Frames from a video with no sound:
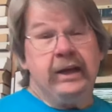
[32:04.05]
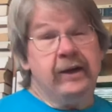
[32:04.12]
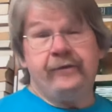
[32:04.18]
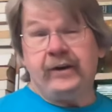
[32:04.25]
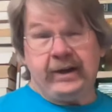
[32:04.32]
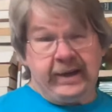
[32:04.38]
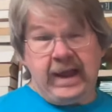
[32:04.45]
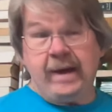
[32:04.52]

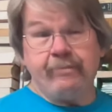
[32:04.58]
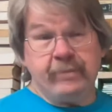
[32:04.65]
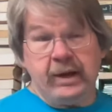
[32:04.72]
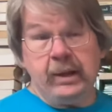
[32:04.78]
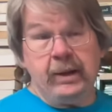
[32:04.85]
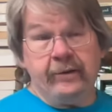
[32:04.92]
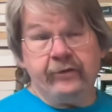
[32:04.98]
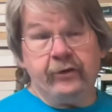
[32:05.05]
if I can't
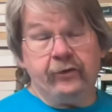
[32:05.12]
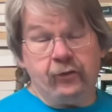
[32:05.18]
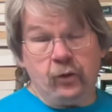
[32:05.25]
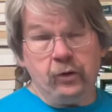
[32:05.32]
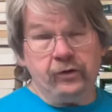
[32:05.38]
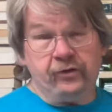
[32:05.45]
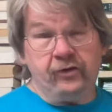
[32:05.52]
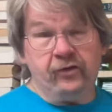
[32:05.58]
beat level
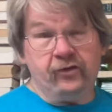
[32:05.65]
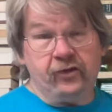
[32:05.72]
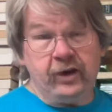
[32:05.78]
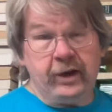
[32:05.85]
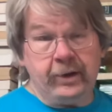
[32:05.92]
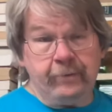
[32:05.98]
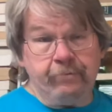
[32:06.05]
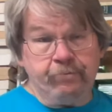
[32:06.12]
four just
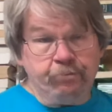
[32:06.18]
yet.